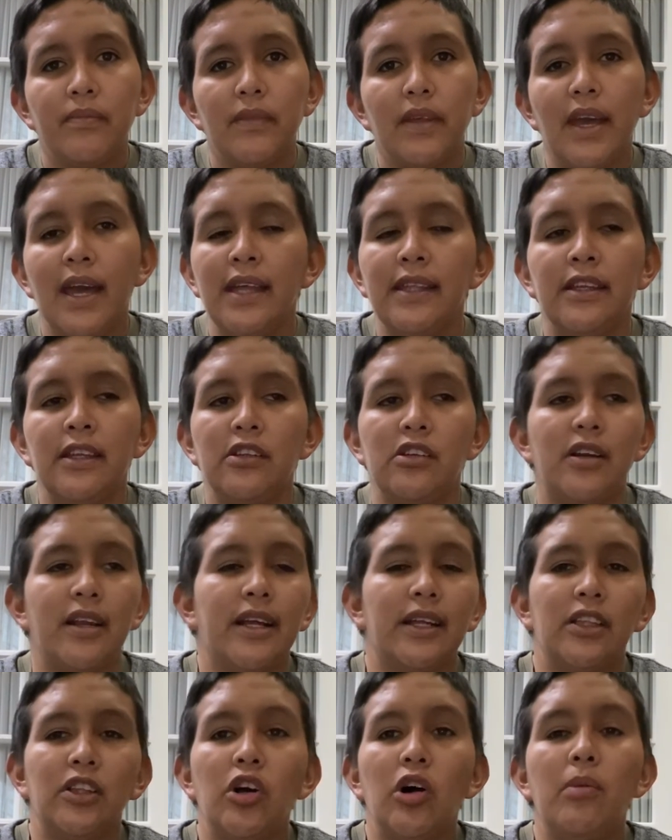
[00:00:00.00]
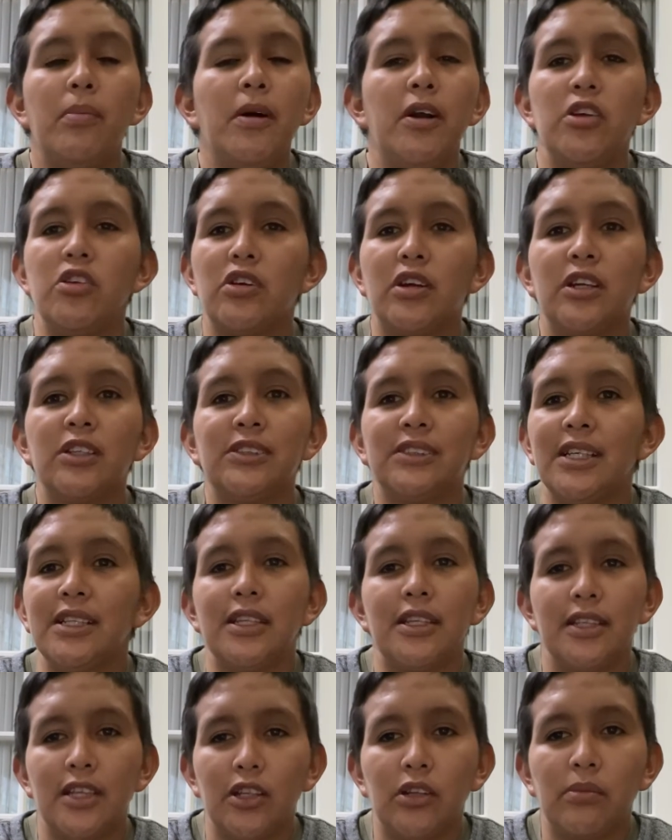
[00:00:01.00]
And then they're like, no, but you could sign
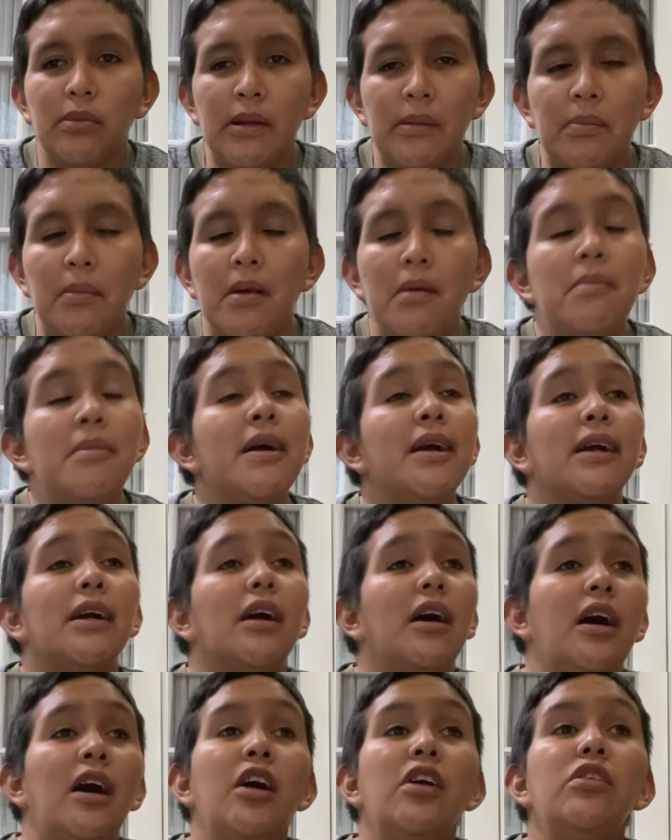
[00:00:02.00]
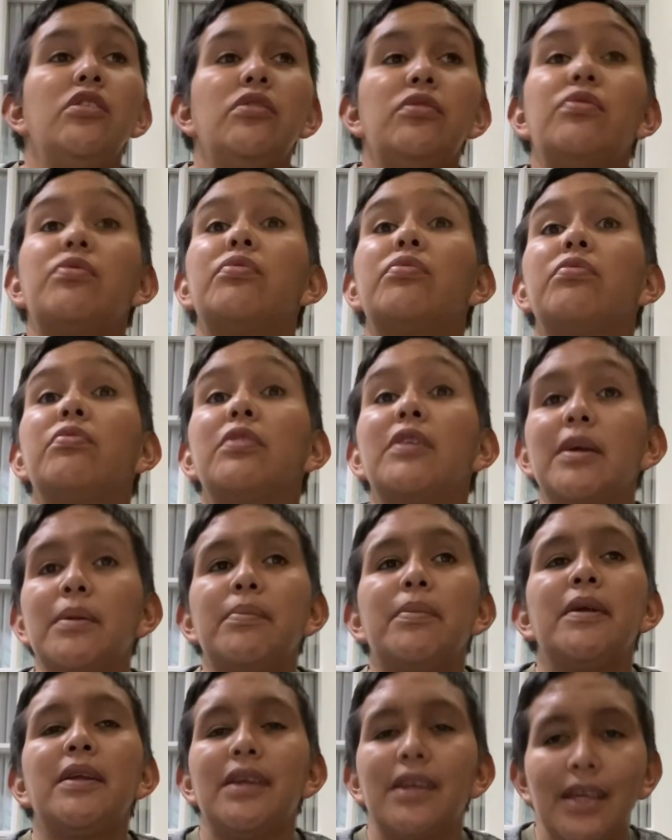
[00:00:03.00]
another paper. I'm like, are you
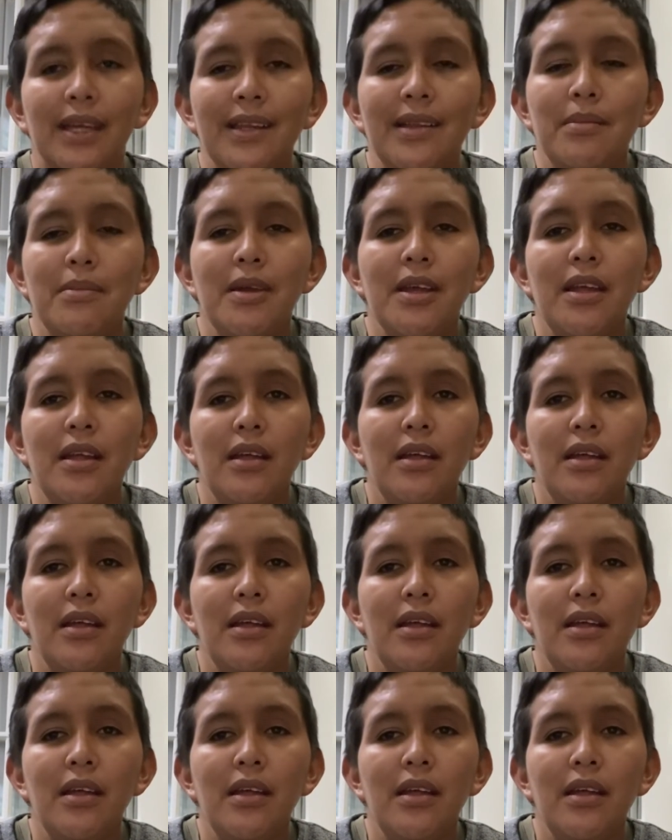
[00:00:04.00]
flipping kidding me?